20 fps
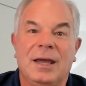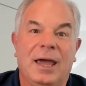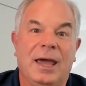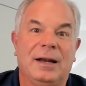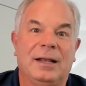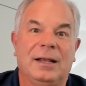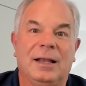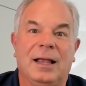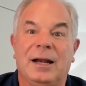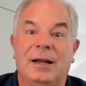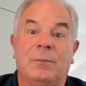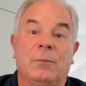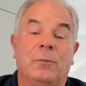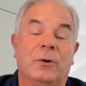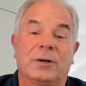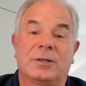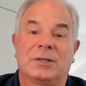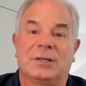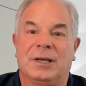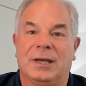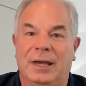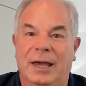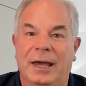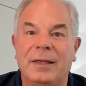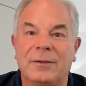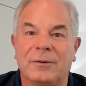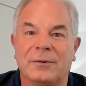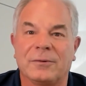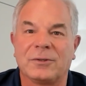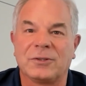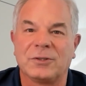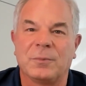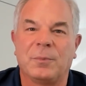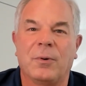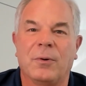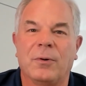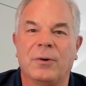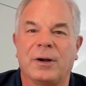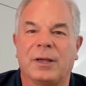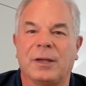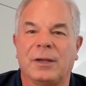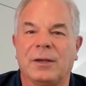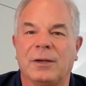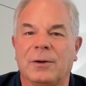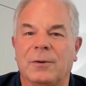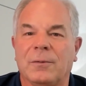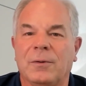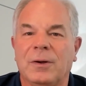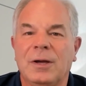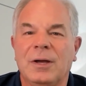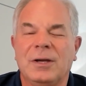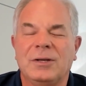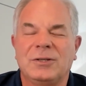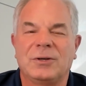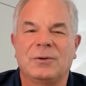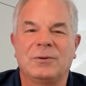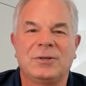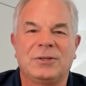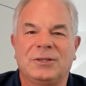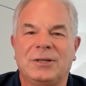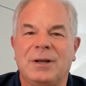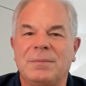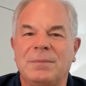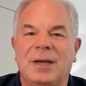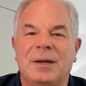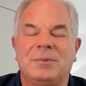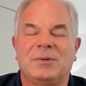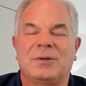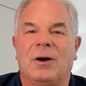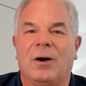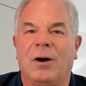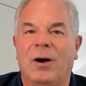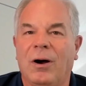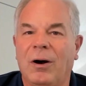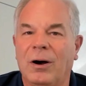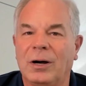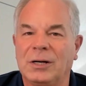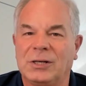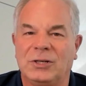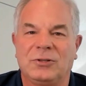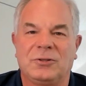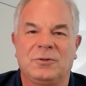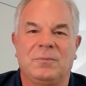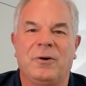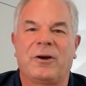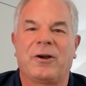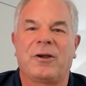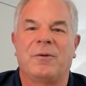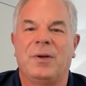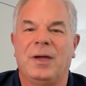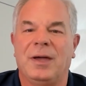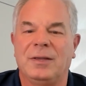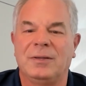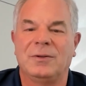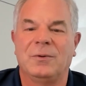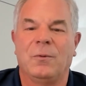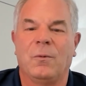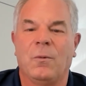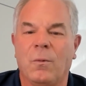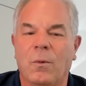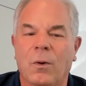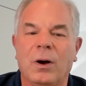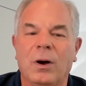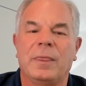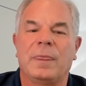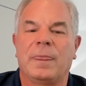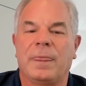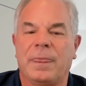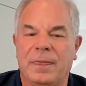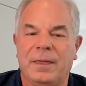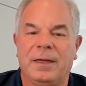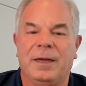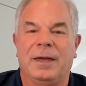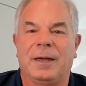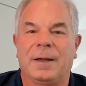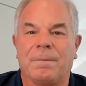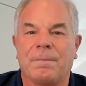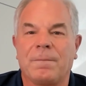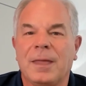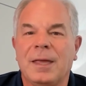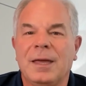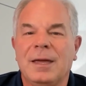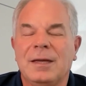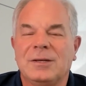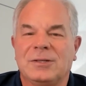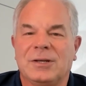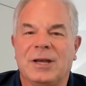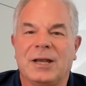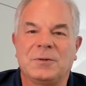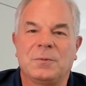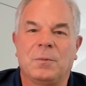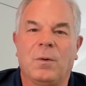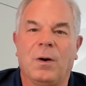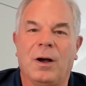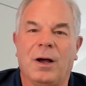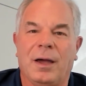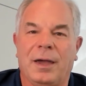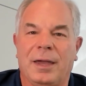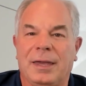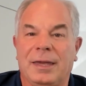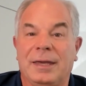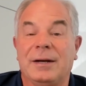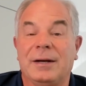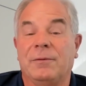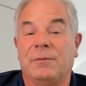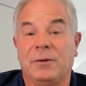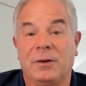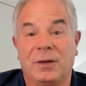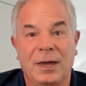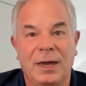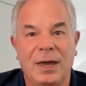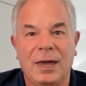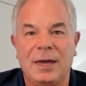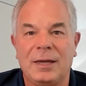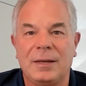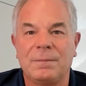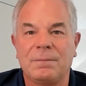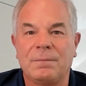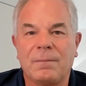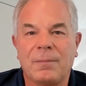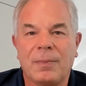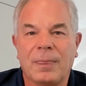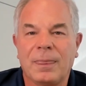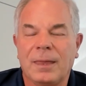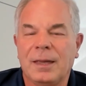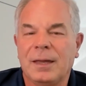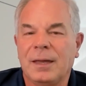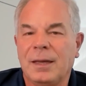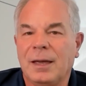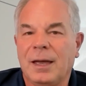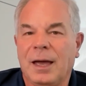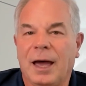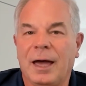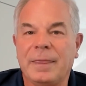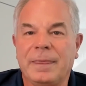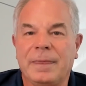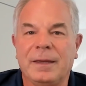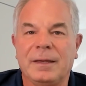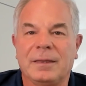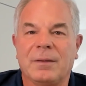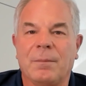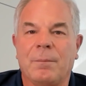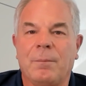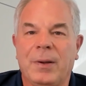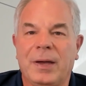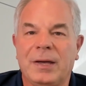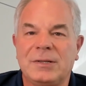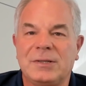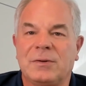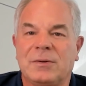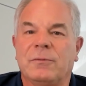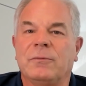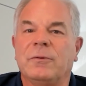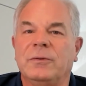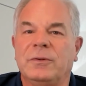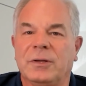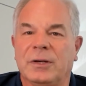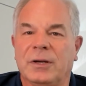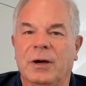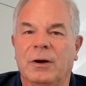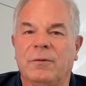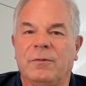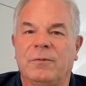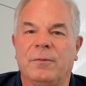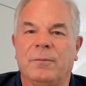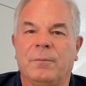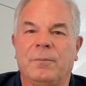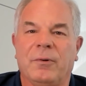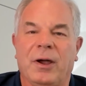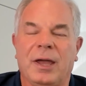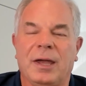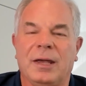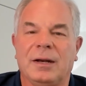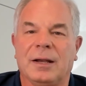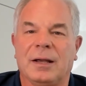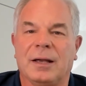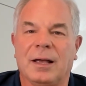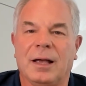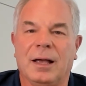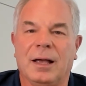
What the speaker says: and a lot of them work together supporting you. So it's sometimes hard to just recommend one thing. So that's why, if you can, I think the best route to go for brain